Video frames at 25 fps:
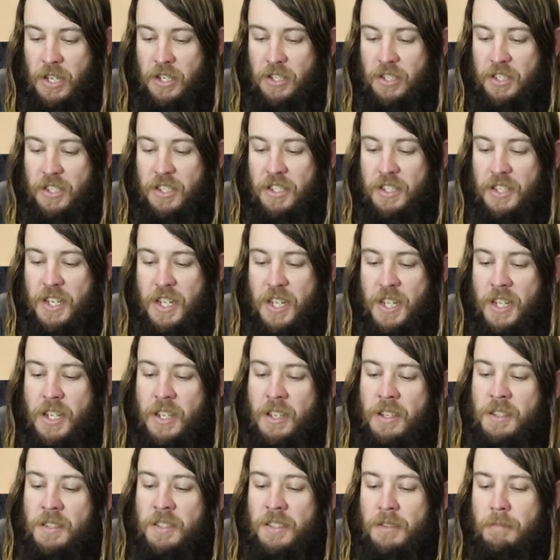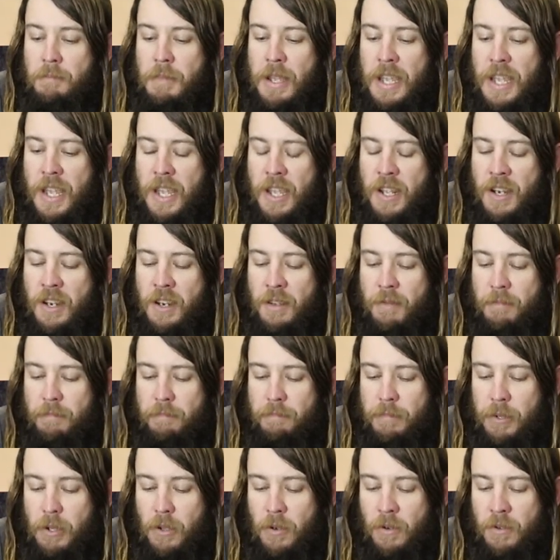
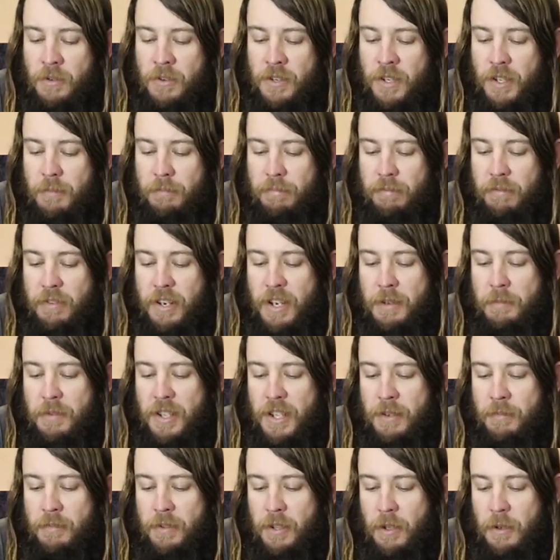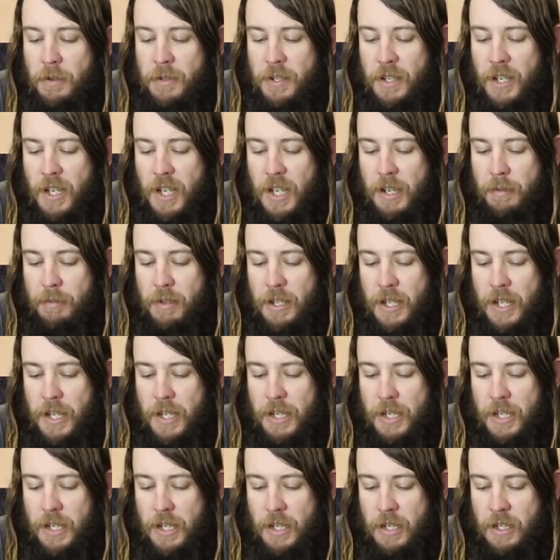Steersman Blonde Premium Low Carb
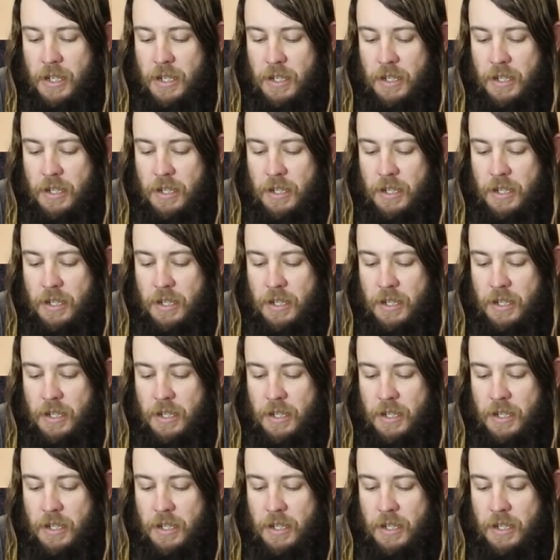Lager.